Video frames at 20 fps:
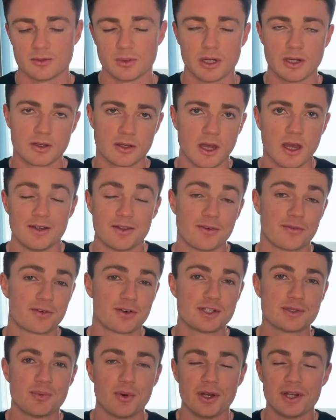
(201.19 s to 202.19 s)
Well, look, the
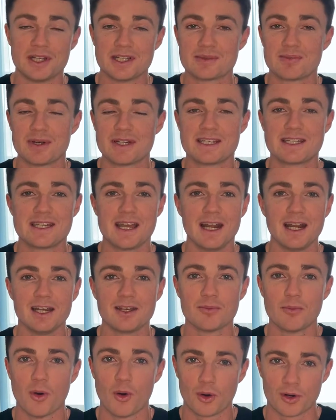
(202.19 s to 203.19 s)
first point is by
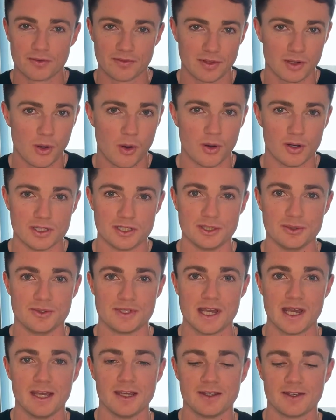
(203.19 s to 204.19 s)
selling more of the calls you
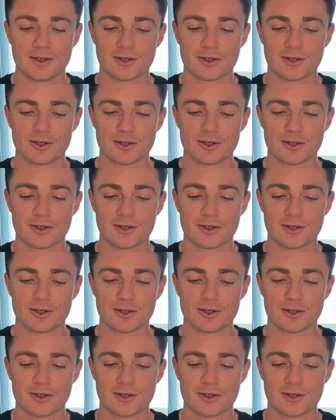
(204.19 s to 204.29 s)
take,